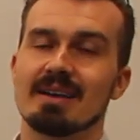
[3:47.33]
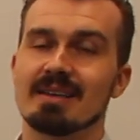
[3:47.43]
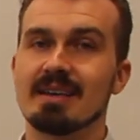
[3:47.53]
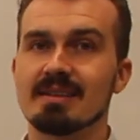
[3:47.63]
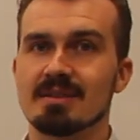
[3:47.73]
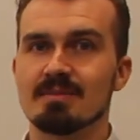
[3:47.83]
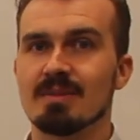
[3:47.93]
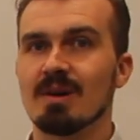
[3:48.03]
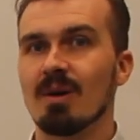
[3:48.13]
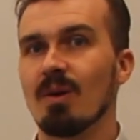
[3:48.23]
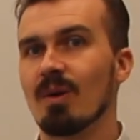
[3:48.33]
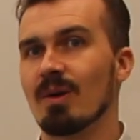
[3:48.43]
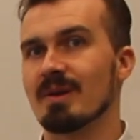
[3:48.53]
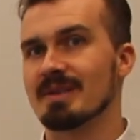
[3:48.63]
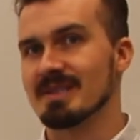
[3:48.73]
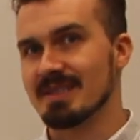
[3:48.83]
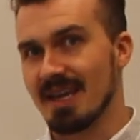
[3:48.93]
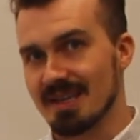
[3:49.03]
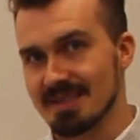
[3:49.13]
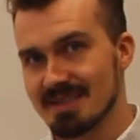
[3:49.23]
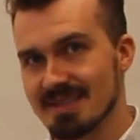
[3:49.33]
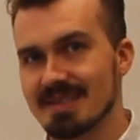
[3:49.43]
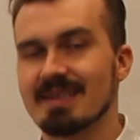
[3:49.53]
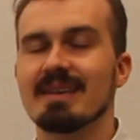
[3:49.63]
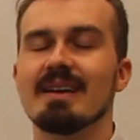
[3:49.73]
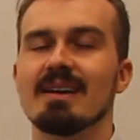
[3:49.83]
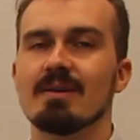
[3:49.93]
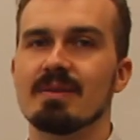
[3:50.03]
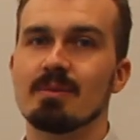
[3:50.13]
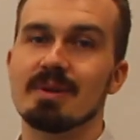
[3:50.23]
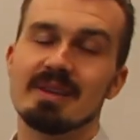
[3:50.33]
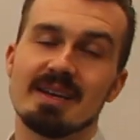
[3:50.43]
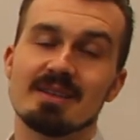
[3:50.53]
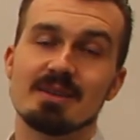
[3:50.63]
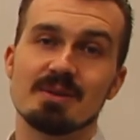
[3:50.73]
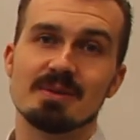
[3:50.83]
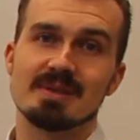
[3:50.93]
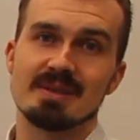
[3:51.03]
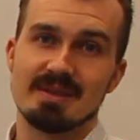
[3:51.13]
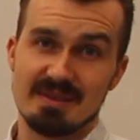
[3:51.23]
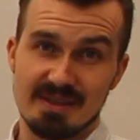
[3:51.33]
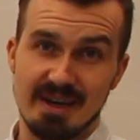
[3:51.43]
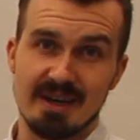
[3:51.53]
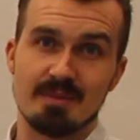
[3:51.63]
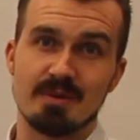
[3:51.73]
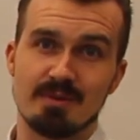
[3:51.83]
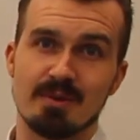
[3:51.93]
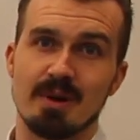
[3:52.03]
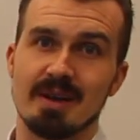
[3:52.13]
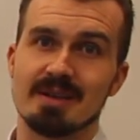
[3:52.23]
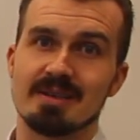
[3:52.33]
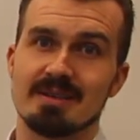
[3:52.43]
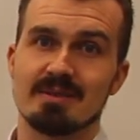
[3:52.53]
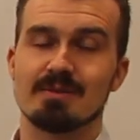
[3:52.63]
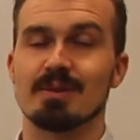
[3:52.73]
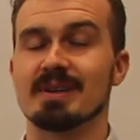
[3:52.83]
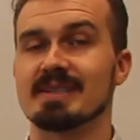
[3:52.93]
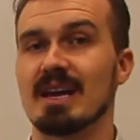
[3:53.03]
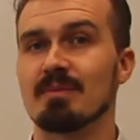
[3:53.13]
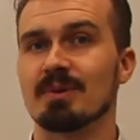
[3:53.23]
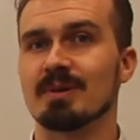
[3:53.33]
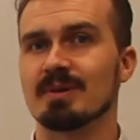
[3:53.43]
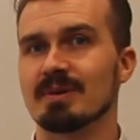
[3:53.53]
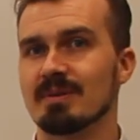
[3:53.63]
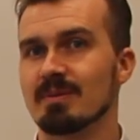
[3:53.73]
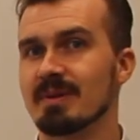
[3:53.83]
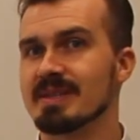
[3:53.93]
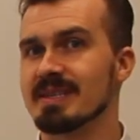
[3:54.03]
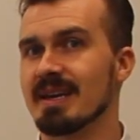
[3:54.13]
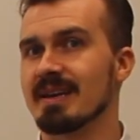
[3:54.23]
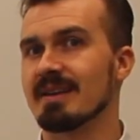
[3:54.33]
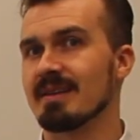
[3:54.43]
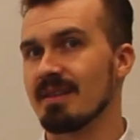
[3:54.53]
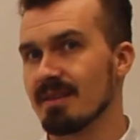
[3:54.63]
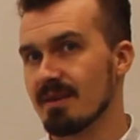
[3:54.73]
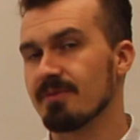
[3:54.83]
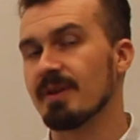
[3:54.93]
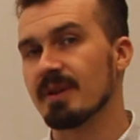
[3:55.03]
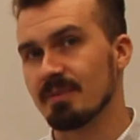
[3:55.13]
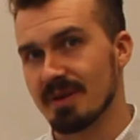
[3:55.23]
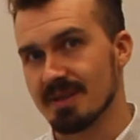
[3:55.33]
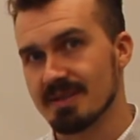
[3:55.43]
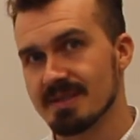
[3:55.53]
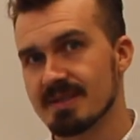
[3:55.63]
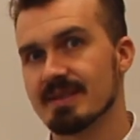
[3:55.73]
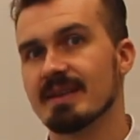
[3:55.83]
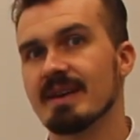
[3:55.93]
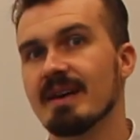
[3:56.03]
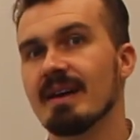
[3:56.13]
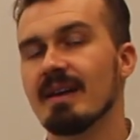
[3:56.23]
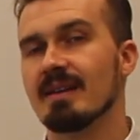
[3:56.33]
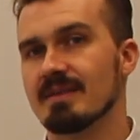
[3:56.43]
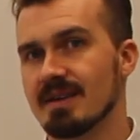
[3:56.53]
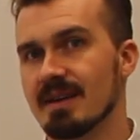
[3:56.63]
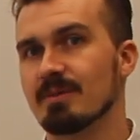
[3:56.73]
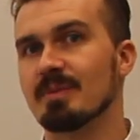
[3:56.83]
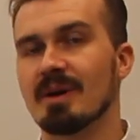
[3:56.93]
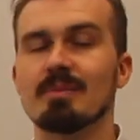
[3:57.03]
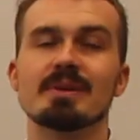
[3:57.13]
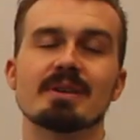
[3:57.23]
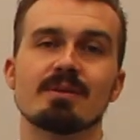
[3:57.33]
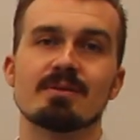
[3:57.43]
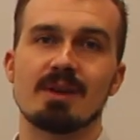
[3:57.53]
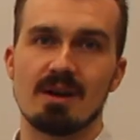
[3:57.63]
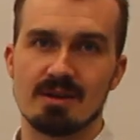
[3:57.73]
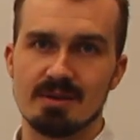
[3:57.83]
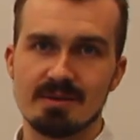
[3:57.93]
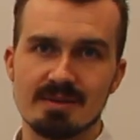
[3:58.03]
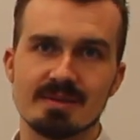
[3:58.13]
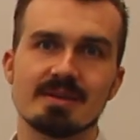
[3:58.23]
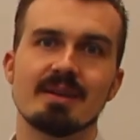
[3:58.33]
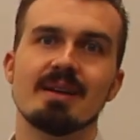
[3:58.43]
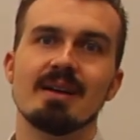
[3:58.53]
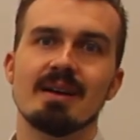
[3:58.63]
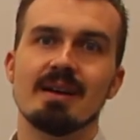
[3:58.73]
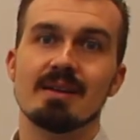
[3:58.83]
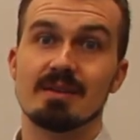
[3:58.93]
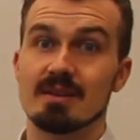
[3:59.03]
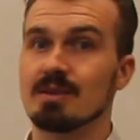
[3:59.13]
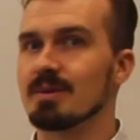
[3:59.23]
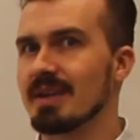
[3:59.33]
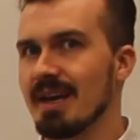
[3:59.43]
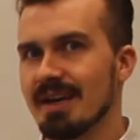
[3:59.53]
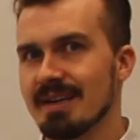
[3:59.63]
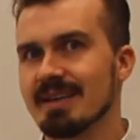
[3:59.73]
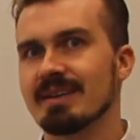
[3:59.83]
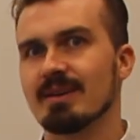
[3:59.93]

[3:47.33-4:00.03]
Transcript: kingdom, or states, we then use the before it. For example, we'd say the Philippines, the Republic of Congo, the UK,